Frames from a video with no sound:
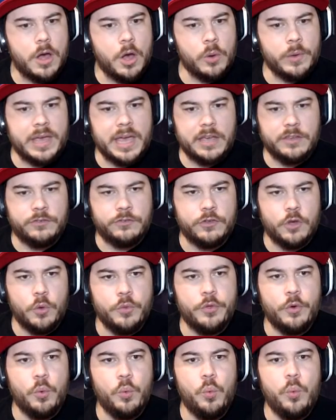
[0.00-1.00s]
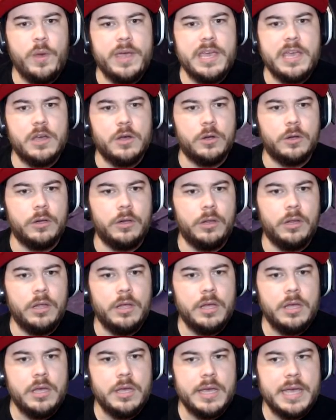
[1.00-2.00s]
Okay, so the wheel
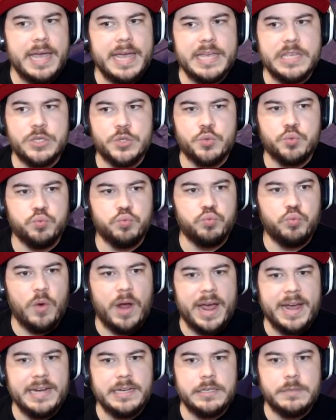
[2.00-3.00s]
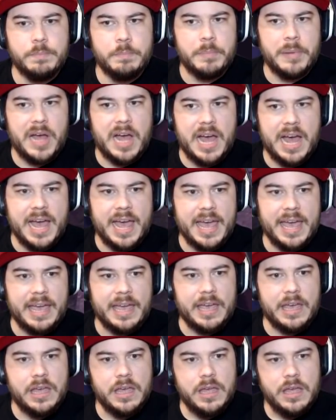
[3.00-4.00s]
is right
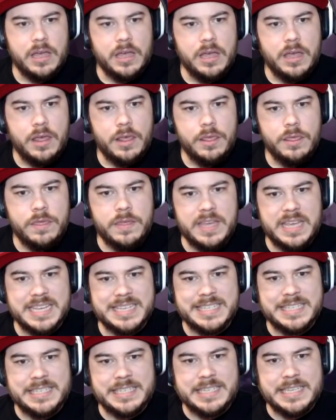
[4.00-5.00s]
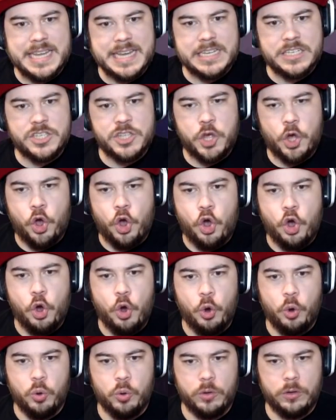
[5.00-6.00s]
by the sixth
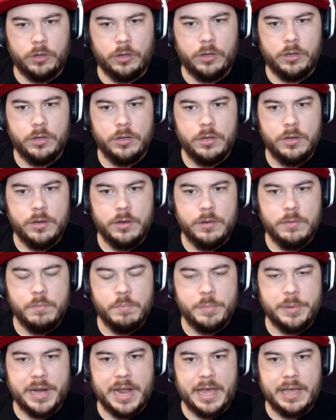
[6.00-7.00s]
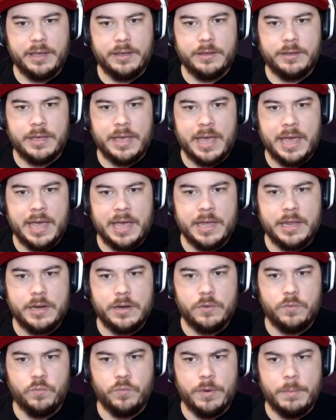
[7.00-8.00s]
hole. But I can't
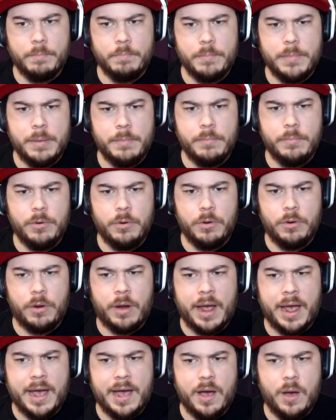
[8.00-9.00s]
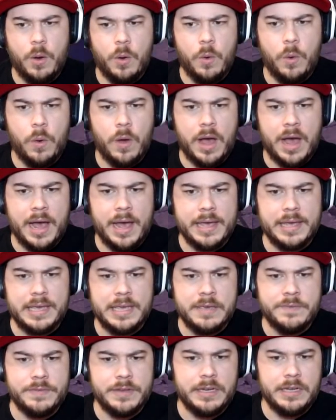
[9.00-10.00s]
remember how I
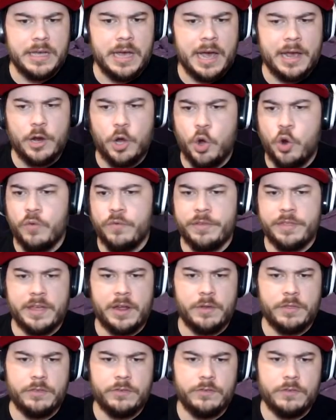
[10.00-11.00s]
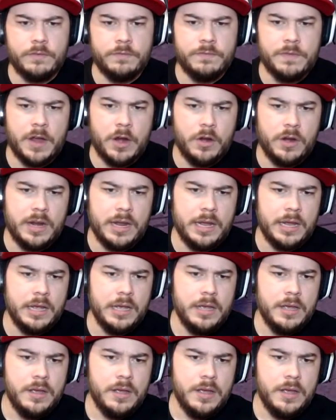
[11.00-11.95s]
even got over there. This is a very,